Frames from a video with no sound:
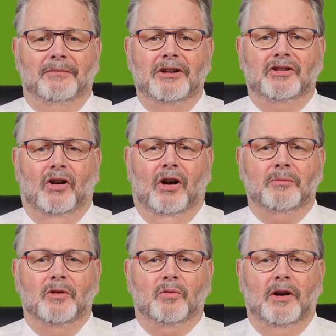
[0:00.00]
every
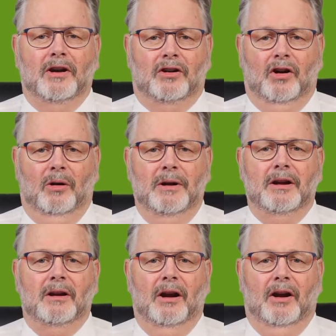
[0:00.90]
time you read a
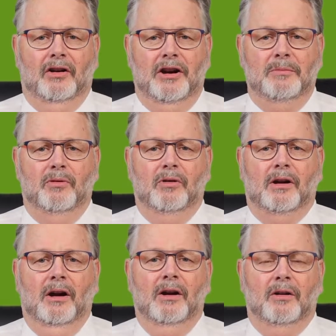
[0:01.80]
comic, an e-book,
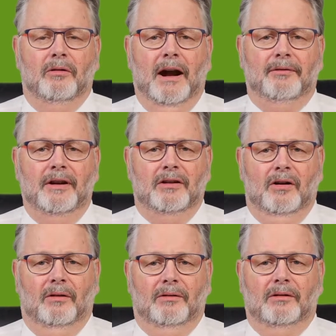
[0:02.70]
graphic
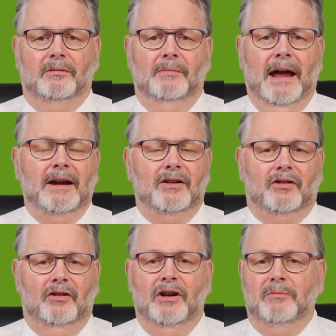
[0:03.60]
novel,
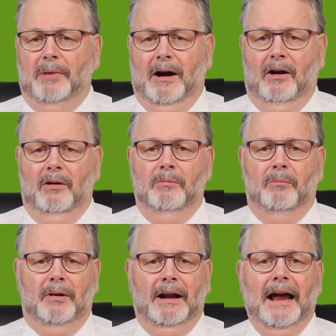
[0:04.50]
magazine, poem,
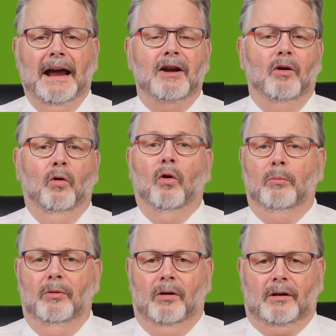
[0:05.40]
play, or
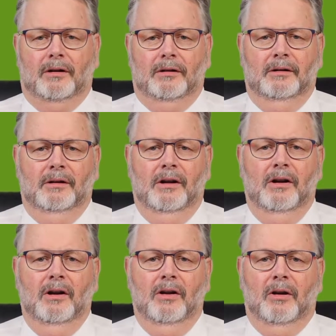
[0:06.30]
book.
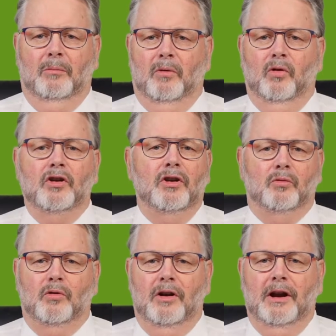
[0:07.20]
The more you
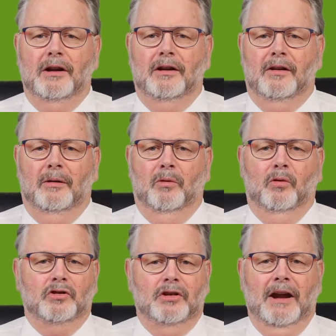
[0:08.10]
read, the
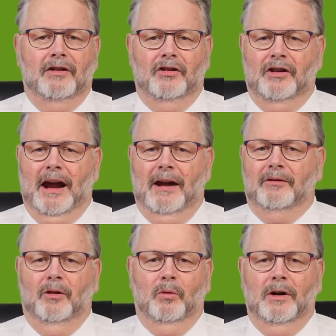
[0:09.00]
more chances you
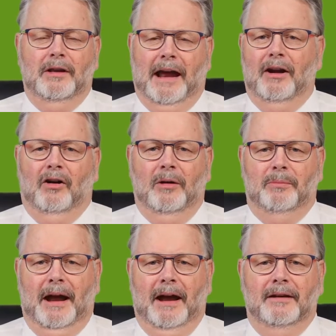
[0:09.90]
have to win that
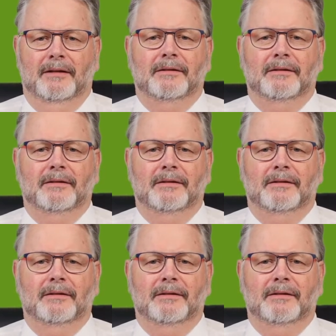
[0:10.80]
iPad.